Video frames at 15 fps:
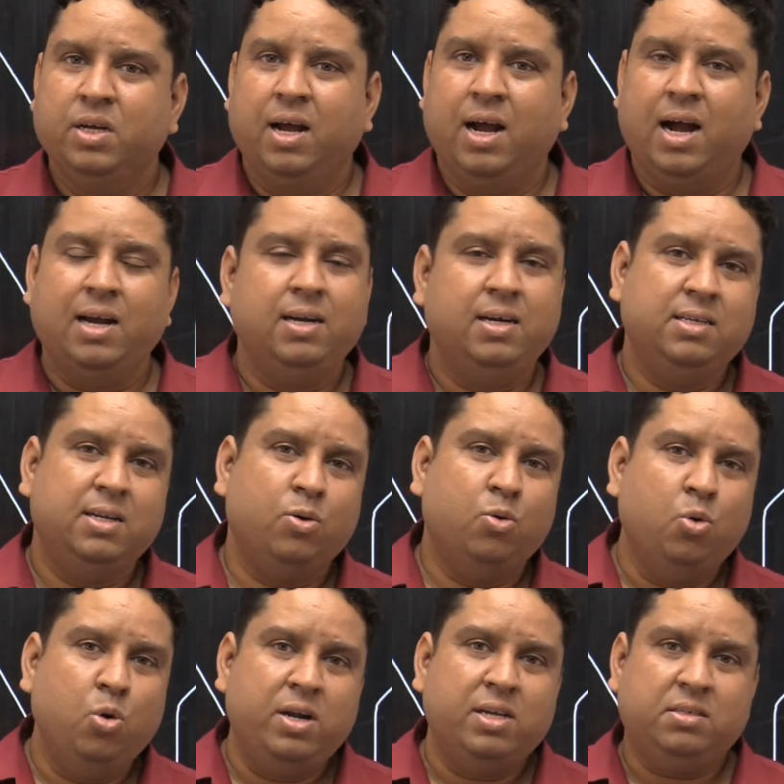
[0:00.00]
and it is the
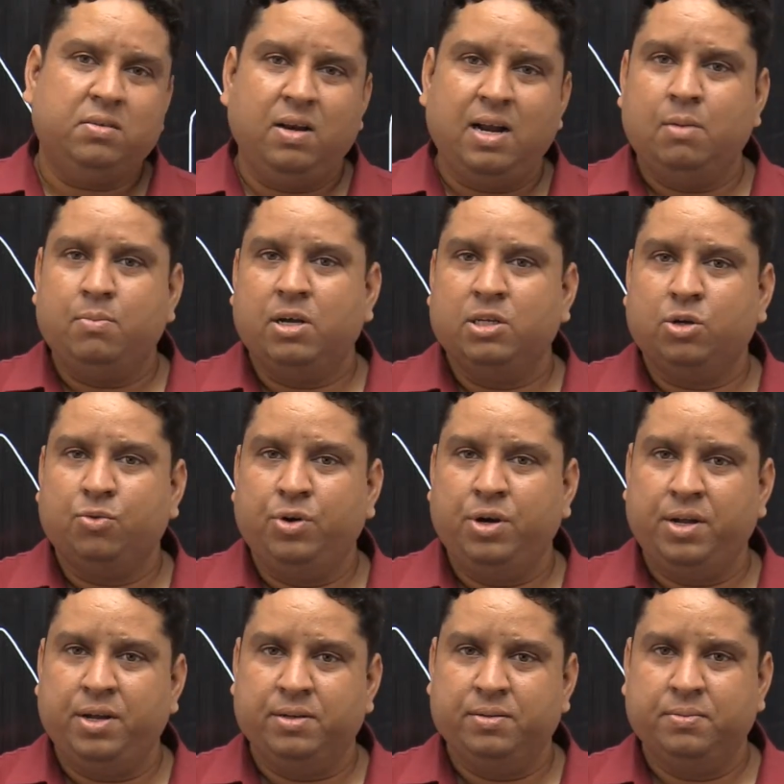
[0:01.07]
oldest landmass of
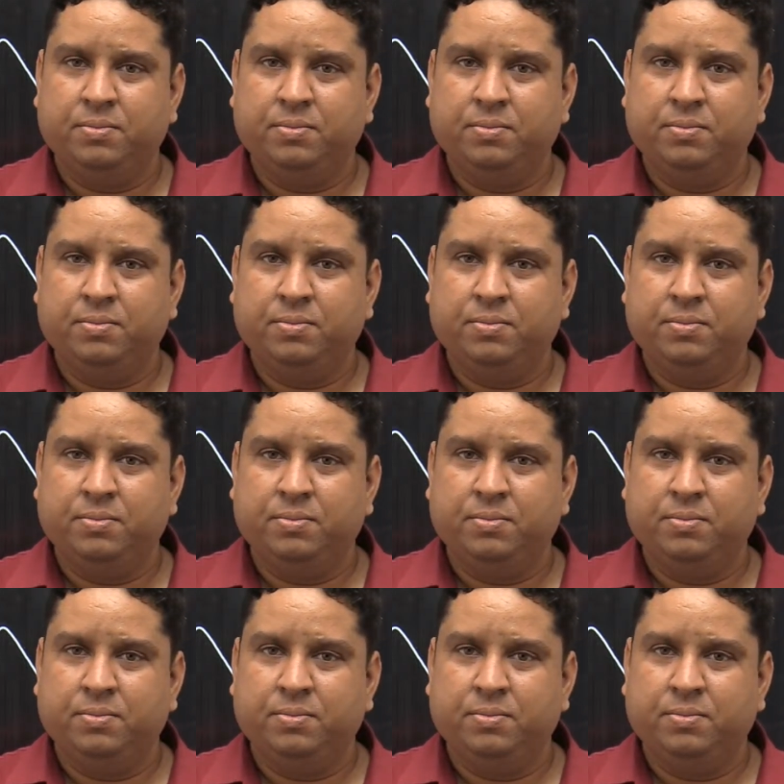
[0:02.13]
India.